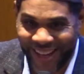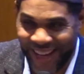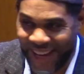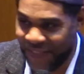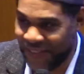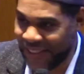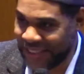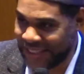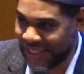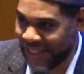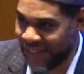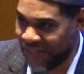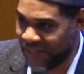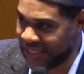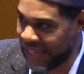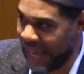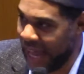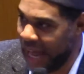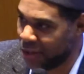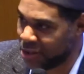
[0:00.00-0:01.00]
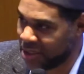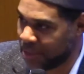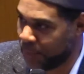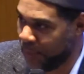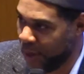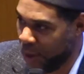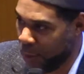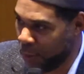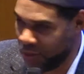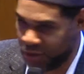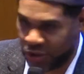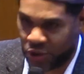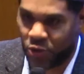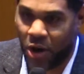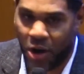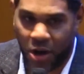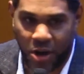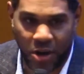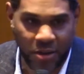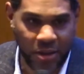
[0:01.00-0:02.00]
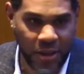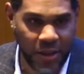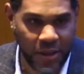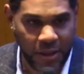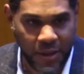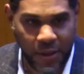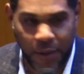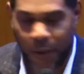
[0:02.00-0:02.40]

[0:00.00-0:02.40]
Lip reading: if it's a house built with straw,